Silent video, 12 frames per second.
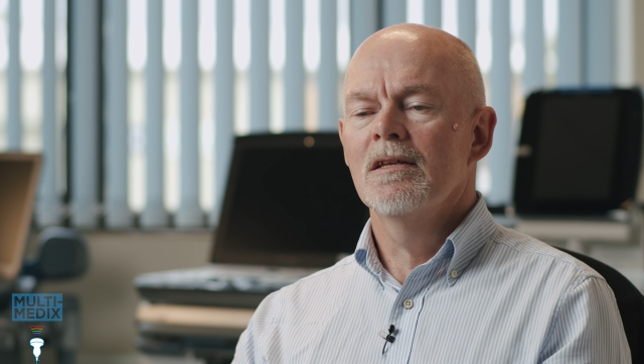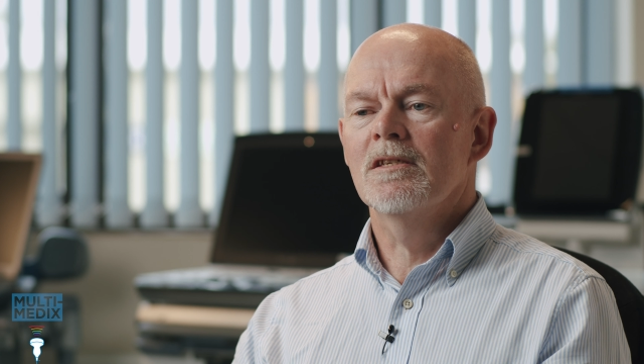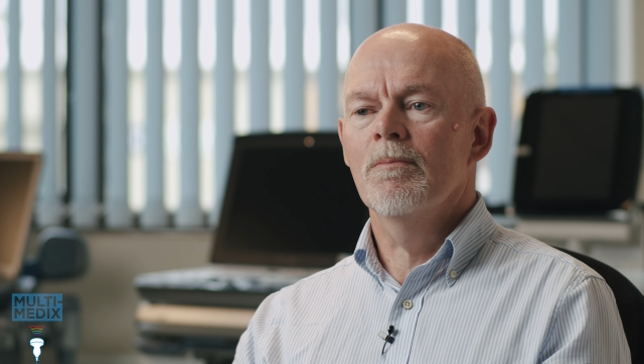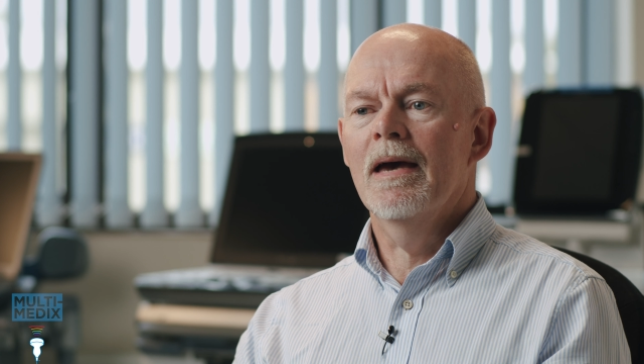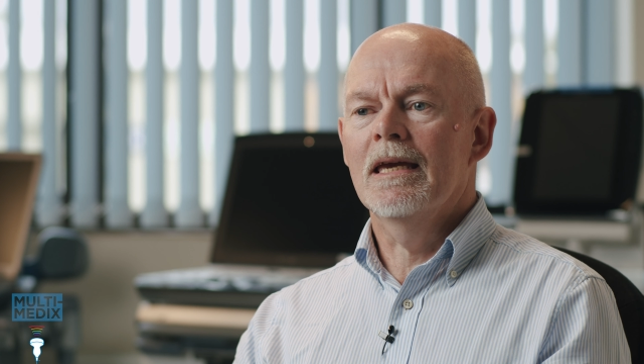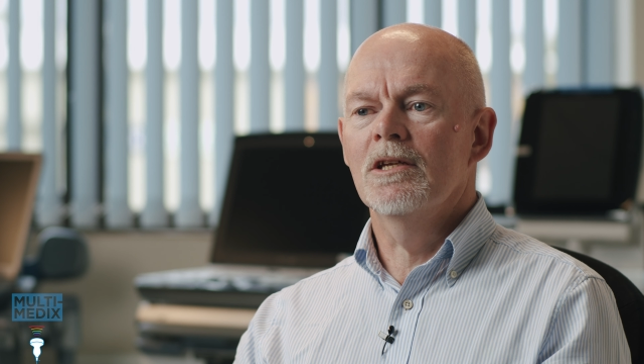
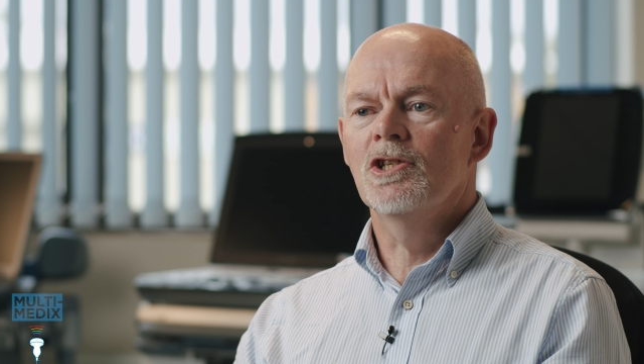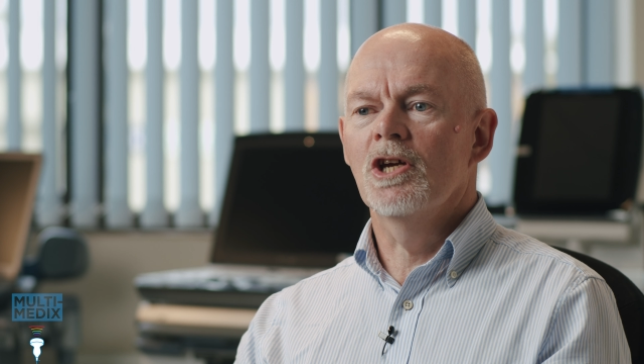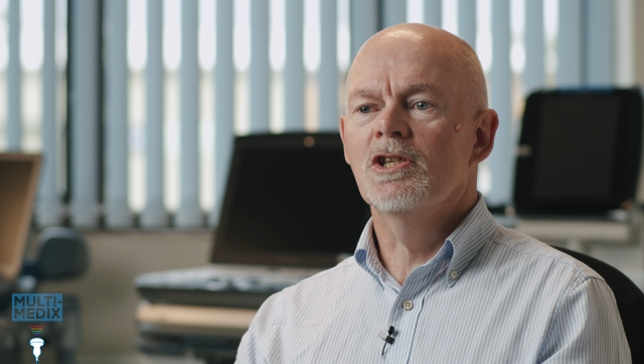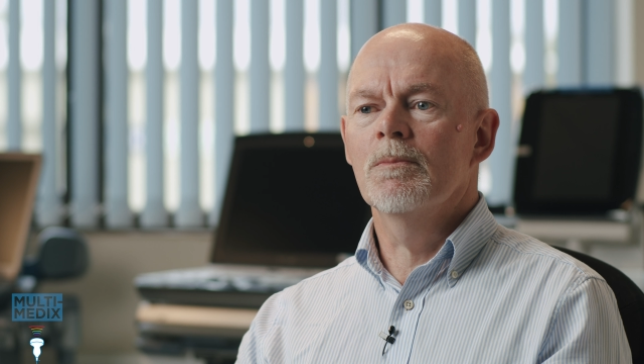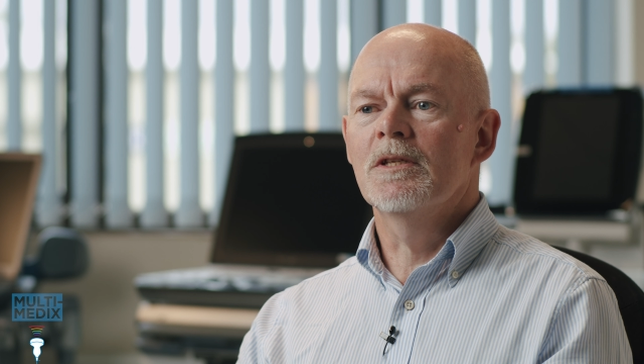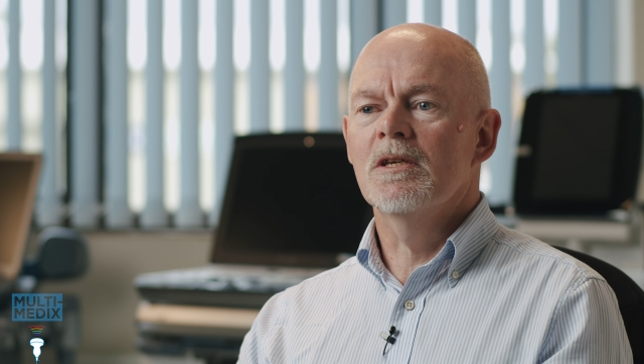to make a
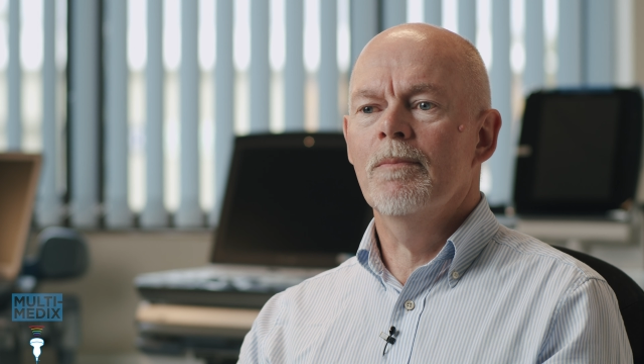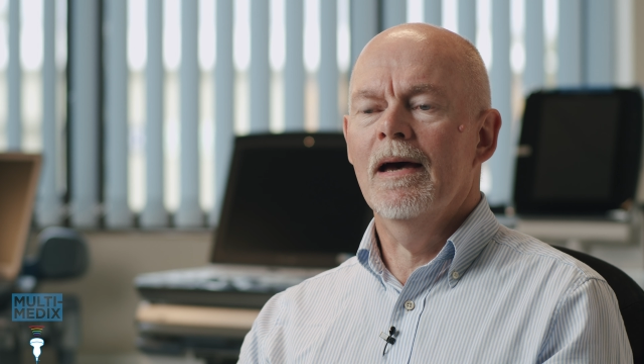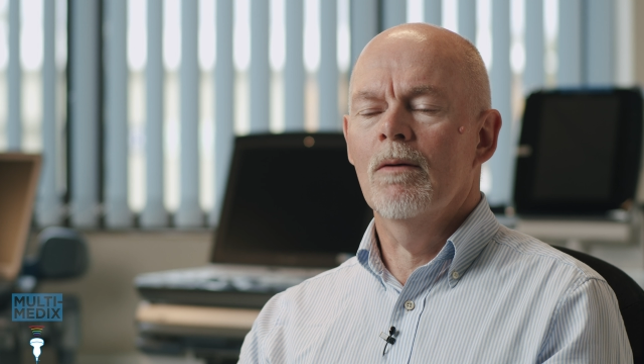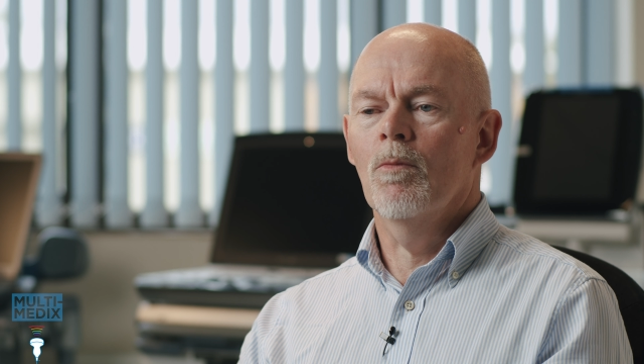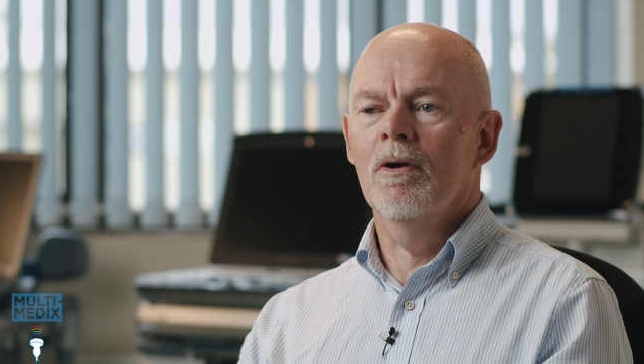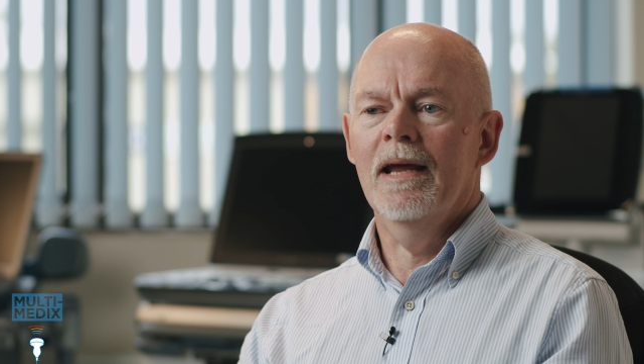judgment
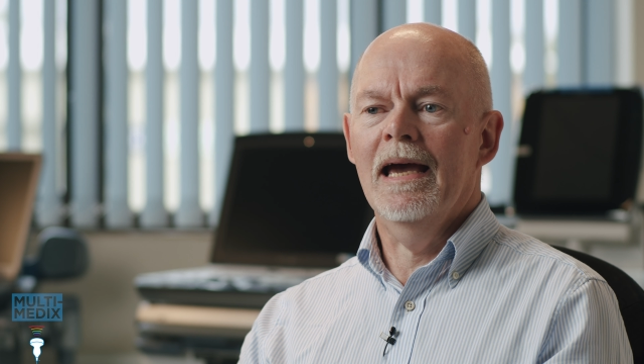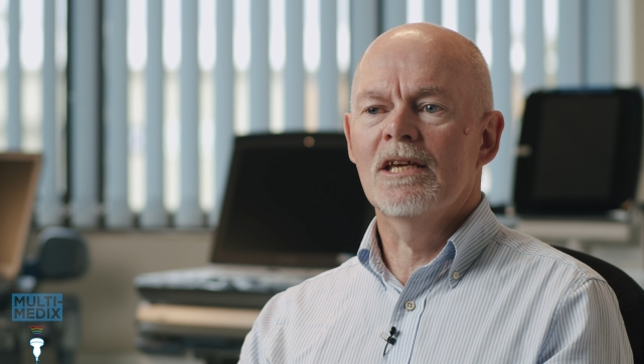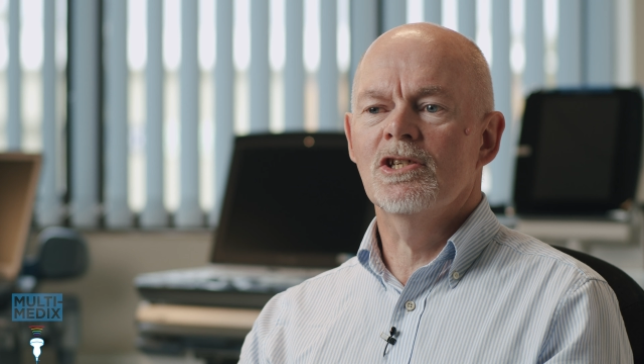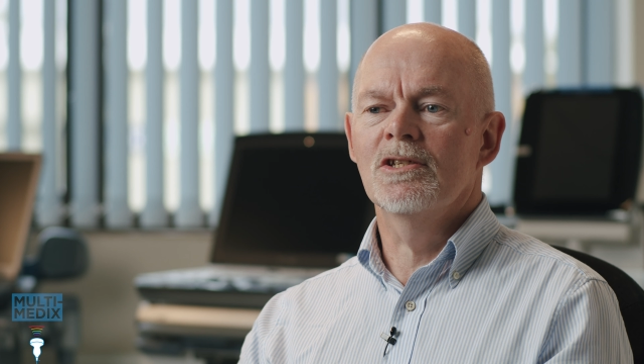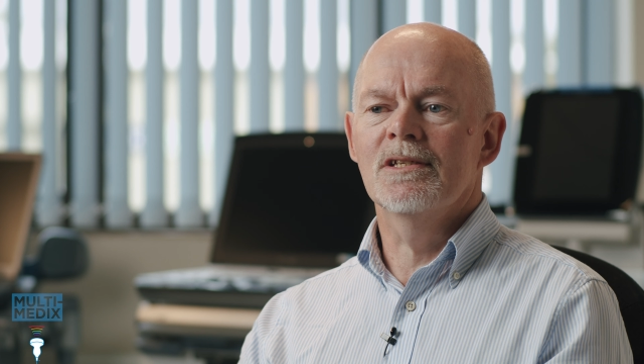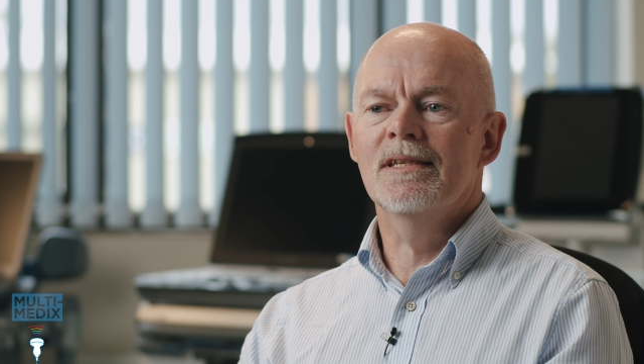about what
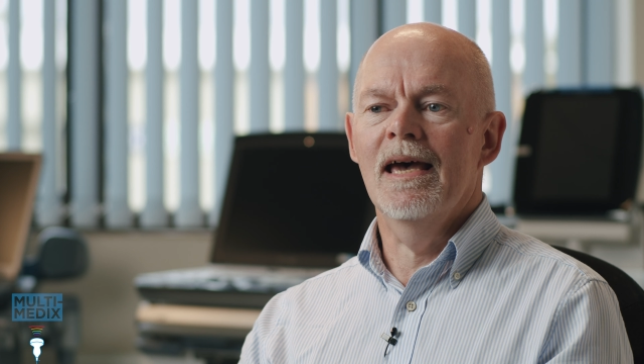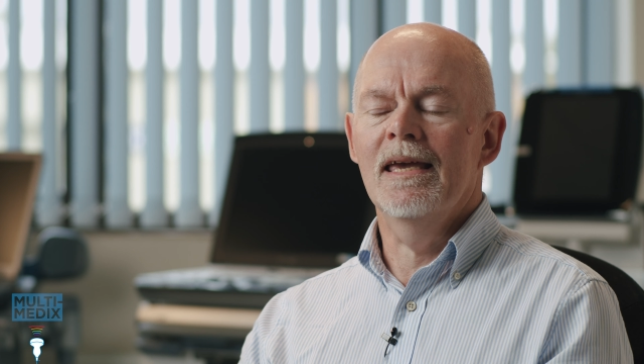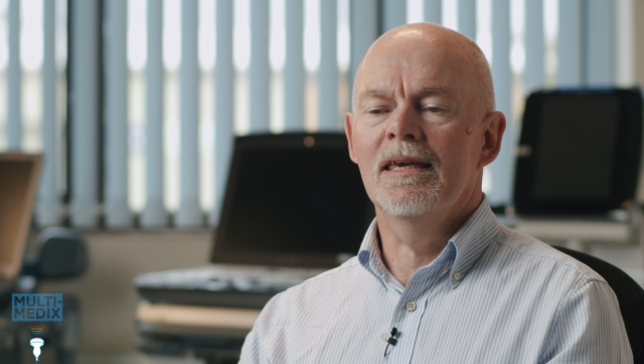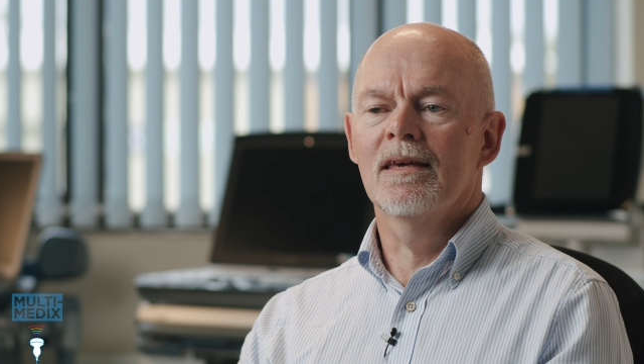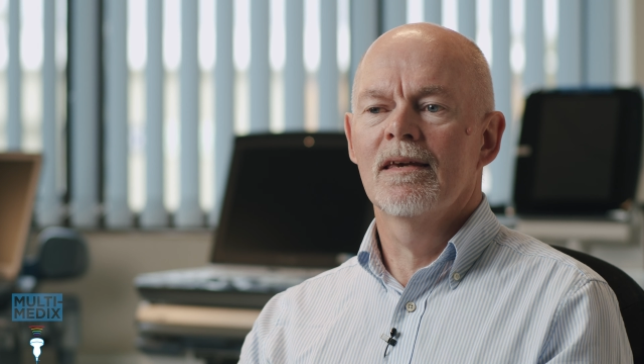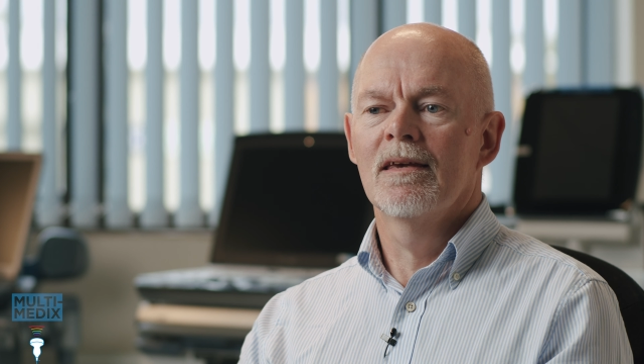action to
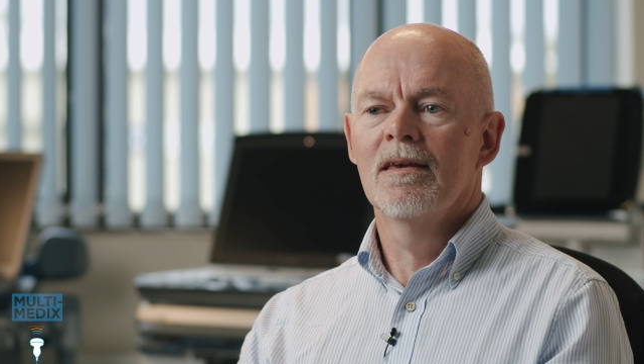take.